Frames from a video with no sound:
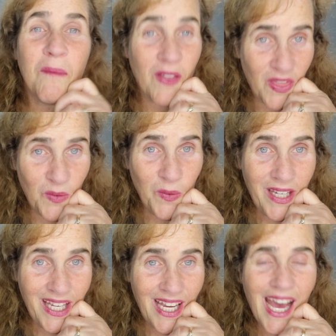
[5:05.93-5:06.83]
But
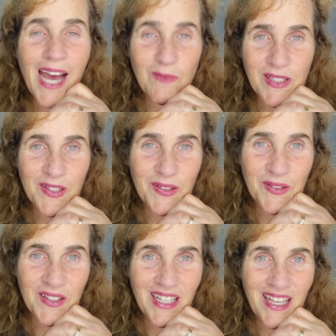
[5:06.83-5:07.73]
three,
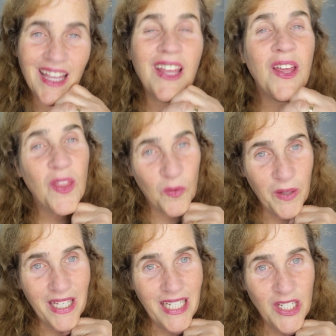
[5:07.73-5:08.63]
absolutely.
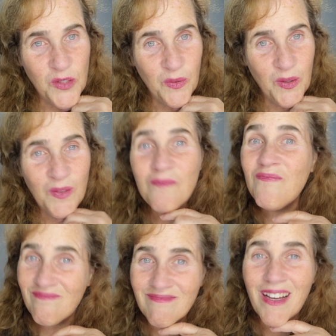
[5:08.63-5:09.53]
Three in each room,
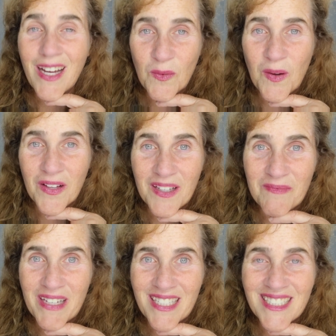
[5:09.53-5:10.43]
I
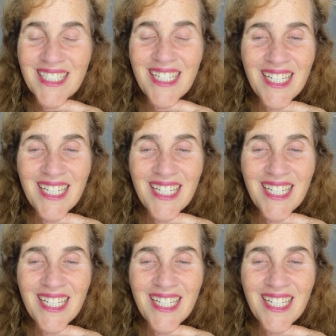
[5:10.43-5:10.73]
welcome it.